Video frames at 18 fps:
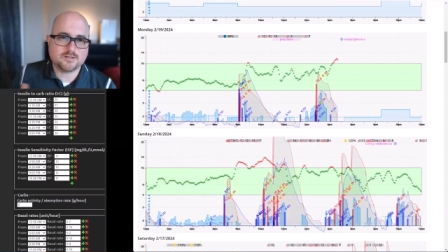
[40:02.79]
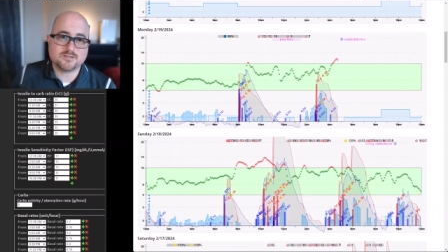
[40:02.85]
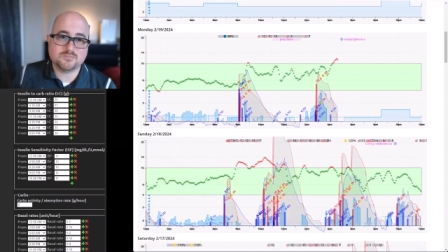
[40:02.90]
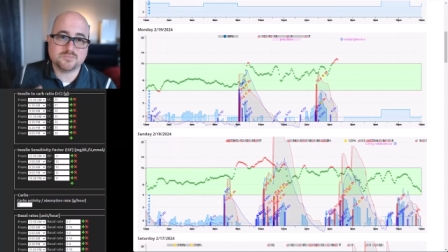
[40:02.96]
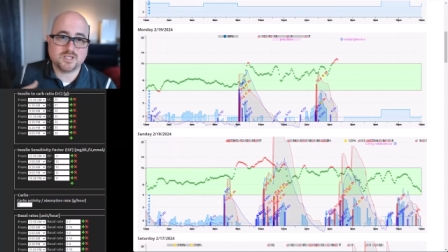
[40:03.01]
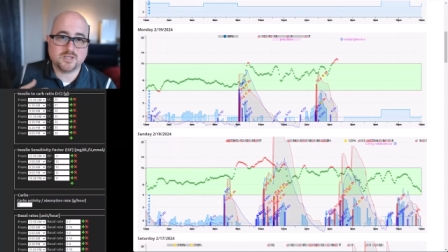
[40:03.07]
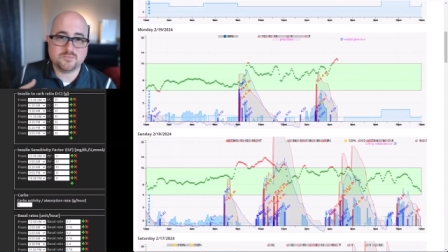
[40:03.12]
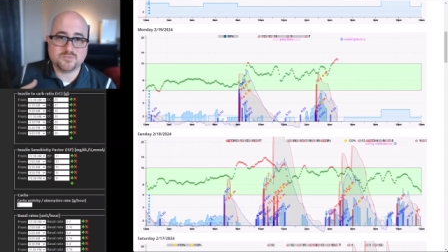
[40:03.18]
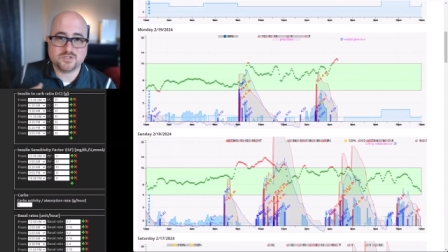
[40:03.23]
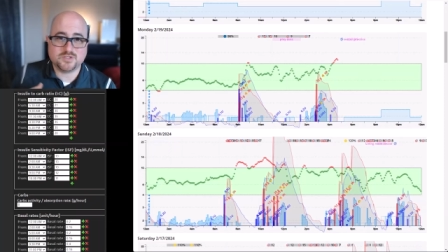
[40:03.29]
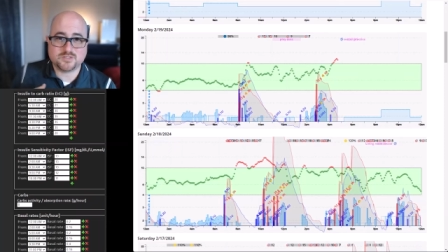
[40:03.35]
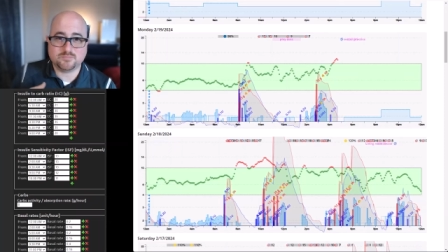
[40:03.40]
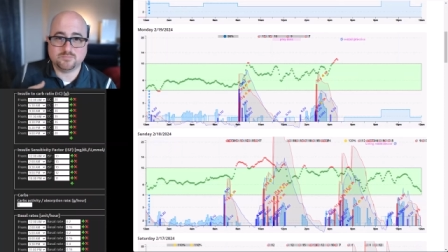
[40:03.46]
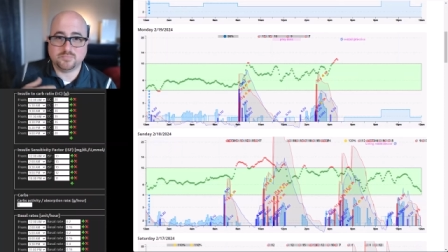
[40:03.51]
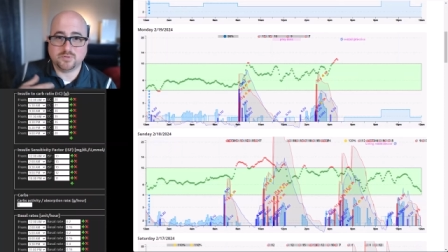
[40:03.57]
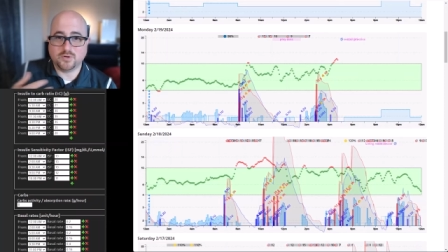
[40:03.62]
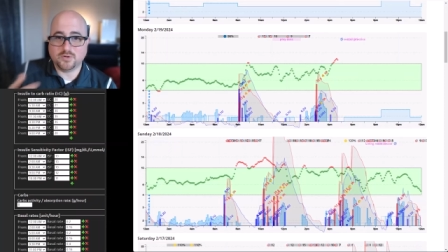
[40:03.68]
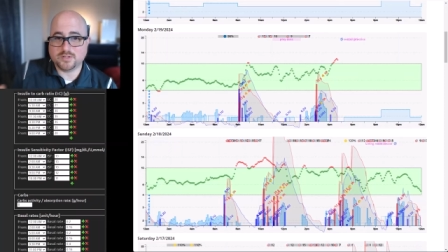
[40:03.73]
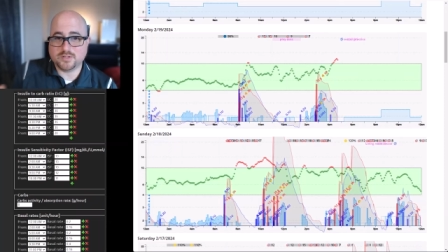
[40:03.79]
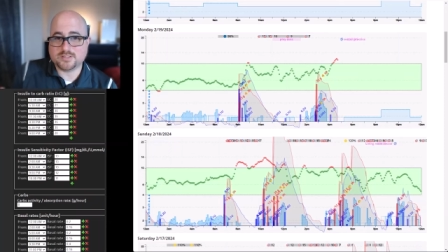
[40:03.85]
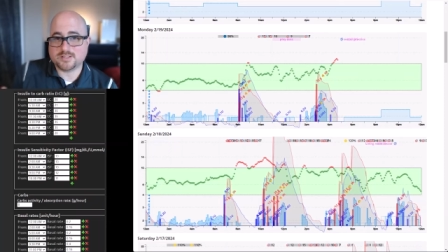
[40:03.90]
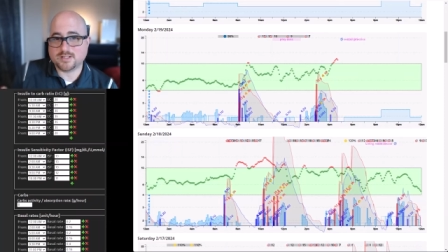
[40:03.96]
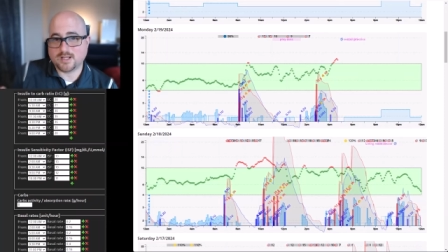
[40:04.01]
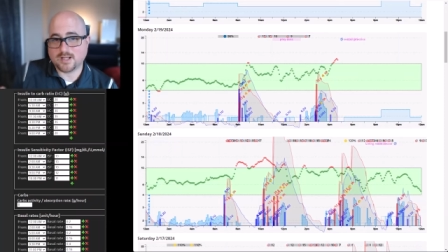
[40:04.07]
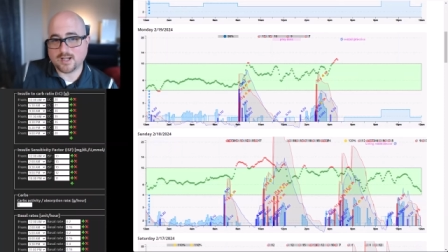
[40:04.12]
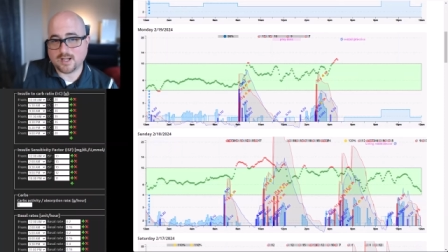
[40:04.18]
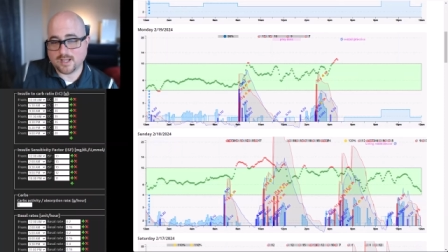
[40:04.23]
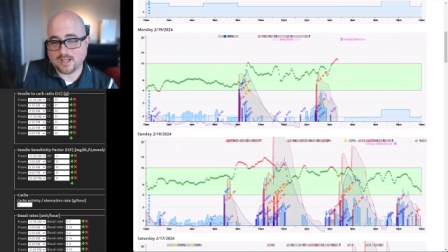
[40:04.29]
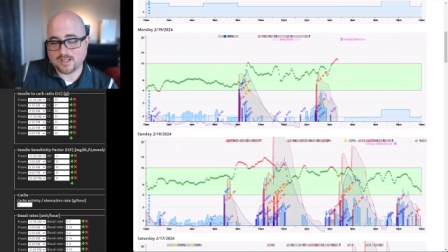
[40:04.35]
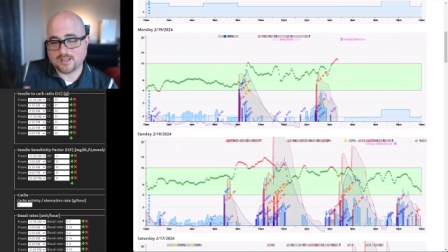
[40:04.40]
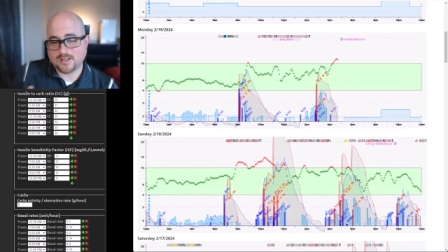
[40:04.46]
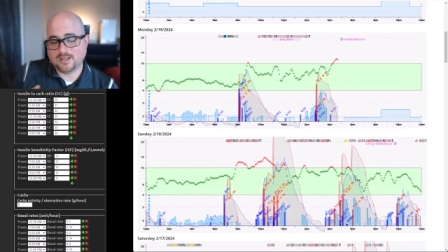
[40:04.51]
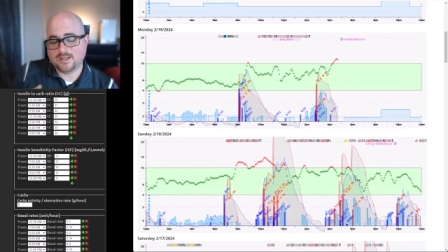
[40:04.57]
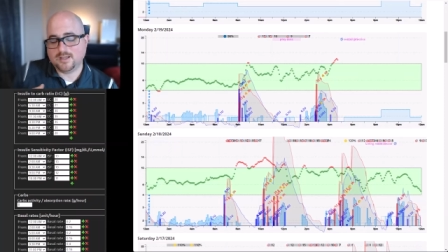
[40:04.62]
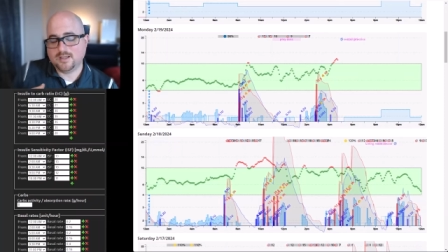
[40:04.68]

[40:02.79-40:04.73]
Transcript: Sometimes you just bolus the high